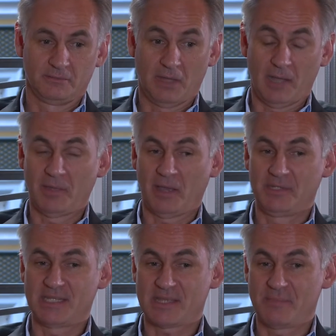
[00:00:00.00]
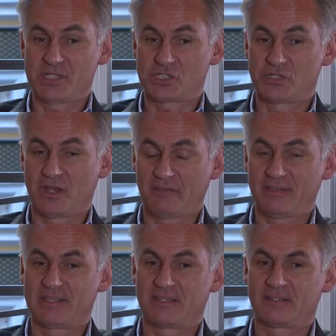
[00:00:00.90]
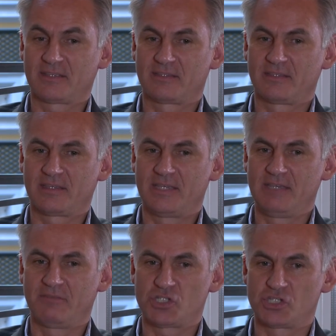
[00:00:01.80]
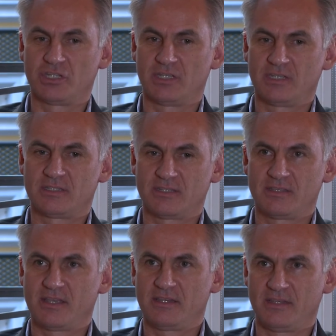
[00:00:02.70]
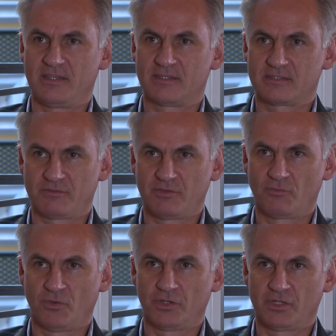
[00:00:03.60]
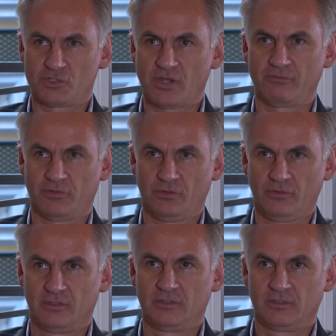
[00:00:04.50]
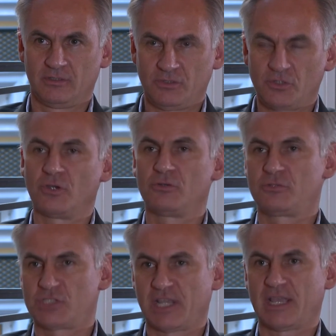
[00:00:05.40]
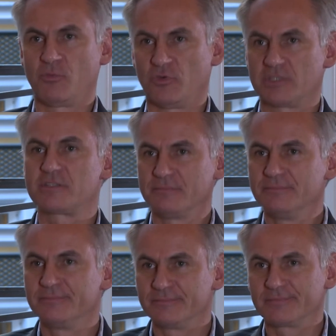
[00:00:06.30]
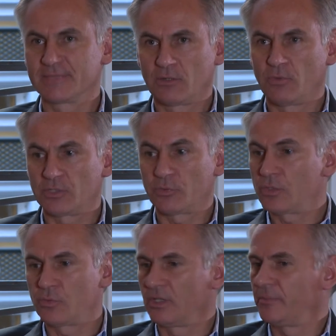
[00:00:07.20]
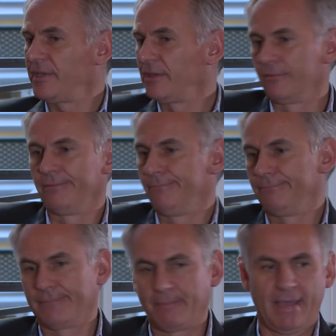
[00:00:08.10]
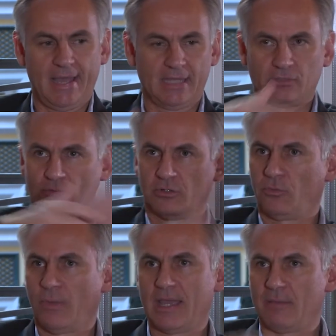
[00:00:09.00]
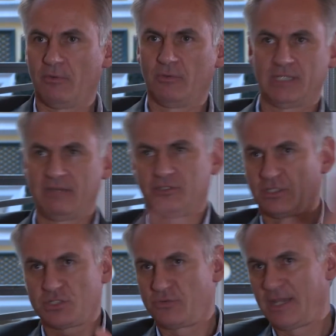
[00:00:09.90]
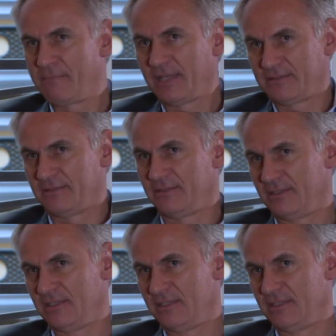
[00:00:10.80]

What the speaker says: I mean, as I mentioned, I think the key vision is in 10 years, if you want to travel, you go check Emirates. Whether it will be on a pad or on the web or whatever doesn't really matter.